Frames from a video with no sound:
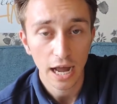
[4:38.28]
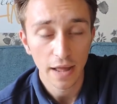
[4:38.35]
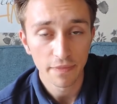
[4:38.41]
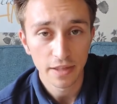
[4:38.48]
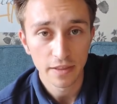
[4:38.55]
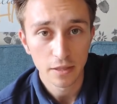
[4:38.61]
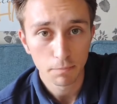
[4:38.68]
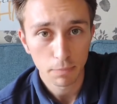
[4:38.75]

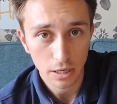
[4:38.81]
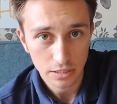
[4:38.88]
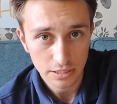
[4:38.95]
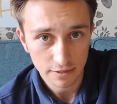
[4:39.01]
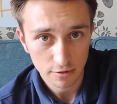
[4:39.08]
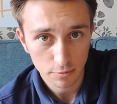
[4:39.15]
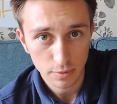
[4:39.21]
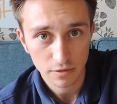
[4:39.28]
And then the bugs
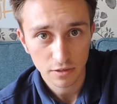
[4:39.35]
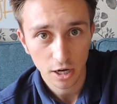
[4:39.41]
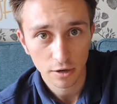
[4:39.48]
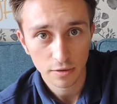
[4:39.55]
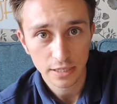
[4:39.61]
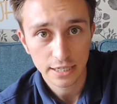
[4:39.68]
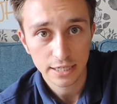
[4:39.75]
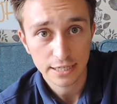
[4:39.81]
have to be
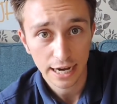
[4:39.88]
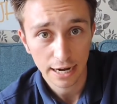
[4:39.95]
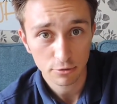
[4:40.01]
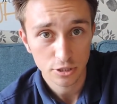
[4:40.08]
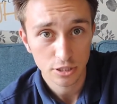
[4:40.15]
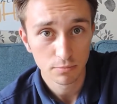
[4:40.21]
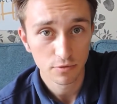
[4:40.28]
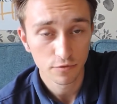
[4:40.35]
coated in
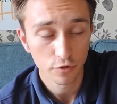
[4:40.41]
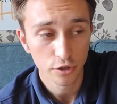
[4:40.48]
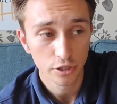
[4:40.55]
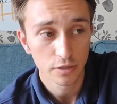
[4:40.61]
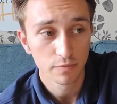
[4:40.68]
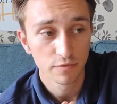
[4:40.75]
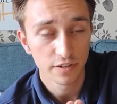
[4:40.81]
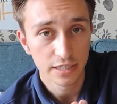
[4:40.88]
calcium before
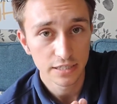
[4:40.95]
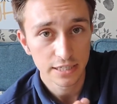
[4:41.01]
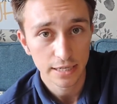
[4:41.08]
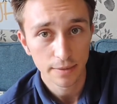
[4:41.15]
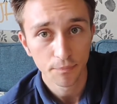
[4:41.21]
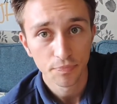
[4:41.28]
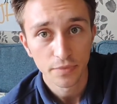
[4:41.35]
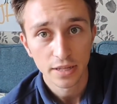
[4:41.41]
you can feed
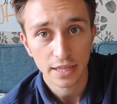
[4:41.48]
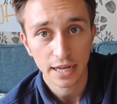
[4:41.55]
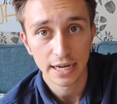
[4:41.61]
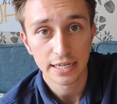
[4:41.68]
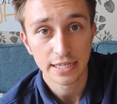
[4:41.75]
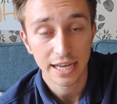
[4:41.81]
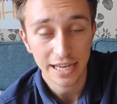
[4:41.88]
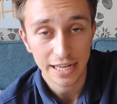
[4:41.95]
him. They
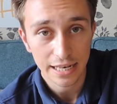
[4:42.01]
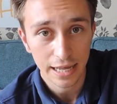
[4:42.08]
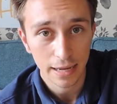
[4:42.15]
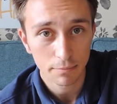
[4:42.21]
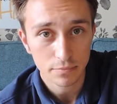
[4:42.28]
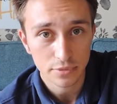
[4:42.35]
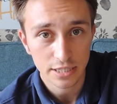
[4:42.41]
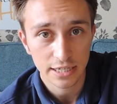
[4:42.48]
need heat
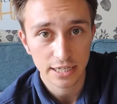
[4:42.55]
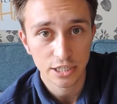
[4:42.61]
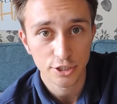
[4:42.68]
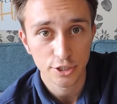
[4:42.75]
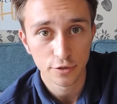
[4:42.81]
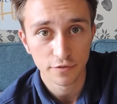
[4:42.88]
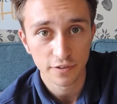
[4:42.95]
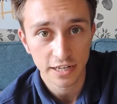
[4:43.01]
lamps, they need
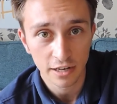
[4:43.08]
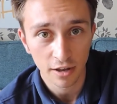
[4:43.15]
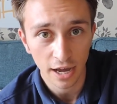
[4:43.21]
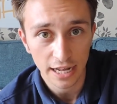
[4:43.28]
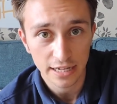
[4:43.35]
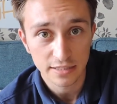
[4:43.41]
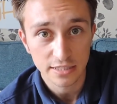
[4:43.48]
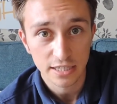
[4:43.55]
UV
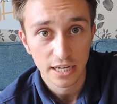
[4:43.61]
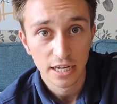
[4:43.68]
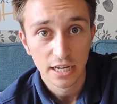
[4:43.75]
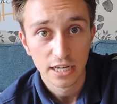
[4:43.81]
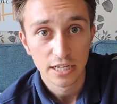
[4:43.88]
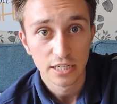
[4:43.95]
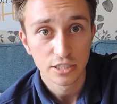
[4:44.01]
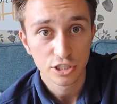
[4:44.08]
lights.
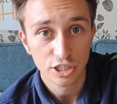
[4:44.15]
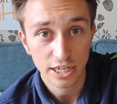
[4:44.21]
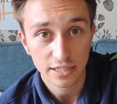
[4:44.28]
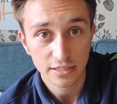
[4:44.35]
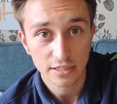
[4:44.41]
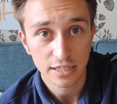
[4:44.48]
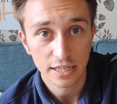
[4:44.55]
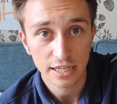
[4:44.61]

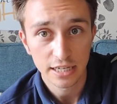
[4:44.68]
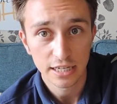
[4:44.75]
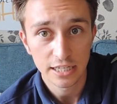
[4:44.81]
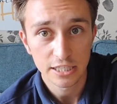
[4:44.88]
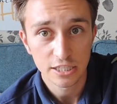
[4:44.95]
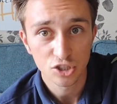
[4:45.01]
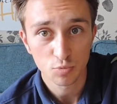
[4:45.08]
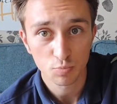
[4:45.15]
Jensen here
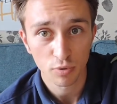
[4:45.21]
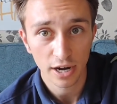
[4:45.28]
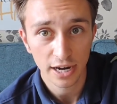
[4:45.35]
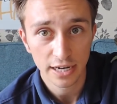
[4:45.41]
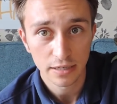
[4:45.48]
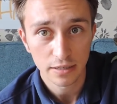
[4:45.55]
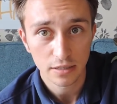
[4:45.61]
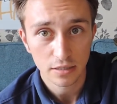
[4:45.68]
needs
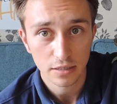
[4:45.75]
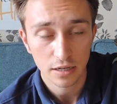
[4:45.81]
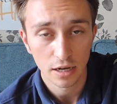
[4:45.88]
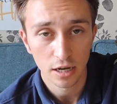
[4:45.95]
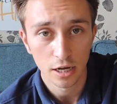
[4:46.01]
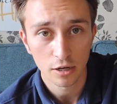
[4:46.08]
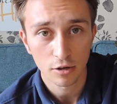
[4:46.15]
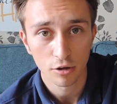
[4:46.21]
spraying
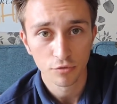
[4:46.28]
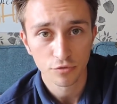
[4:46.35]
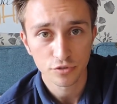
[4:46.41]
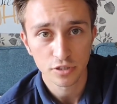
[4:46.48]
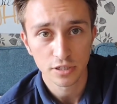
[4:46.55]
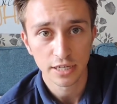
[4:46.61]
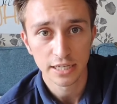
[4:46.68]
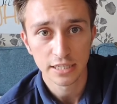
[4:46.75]

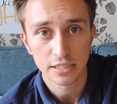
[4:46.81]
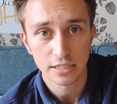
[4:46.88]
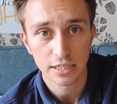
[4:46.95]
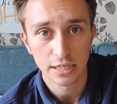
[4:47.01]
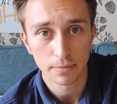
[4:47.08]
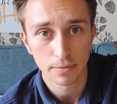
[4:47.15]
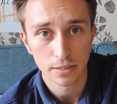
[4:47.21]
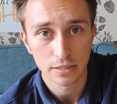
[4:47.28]
constantly to
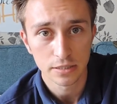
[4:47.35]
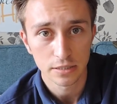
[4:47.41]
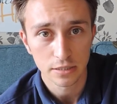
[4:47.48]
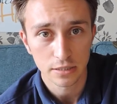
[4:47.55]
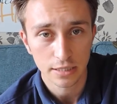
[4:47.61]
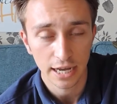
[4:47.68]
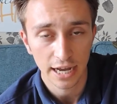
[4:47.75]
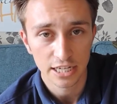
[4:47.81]
keep his
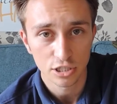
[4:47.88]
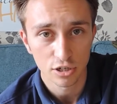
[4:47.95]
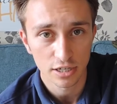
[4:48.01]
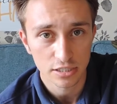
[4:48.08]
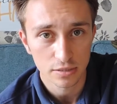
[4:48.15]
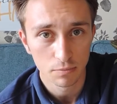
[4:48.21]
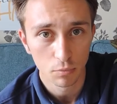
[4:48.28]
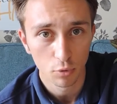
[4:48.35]
cage
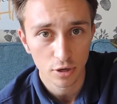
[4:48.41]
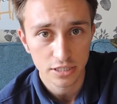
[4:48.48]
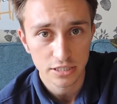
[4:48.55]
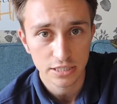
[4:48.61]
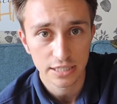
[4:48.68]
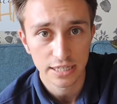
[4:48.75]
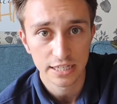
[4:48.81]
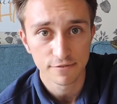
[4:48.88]
nice and
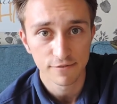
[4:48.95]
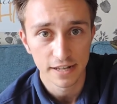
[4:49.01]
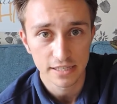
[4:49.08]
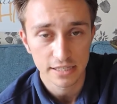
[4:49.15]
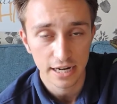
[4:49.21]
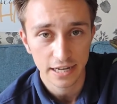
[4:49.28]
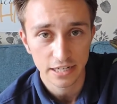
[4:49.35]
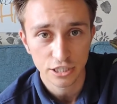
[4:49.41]
moist. He needs
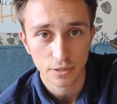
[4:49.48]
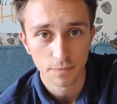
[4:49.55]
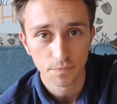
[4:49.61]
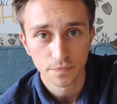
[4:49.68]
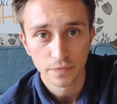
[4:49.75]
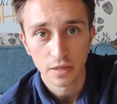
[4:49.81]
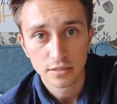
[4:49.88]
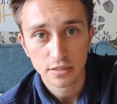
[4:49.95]
ventilation.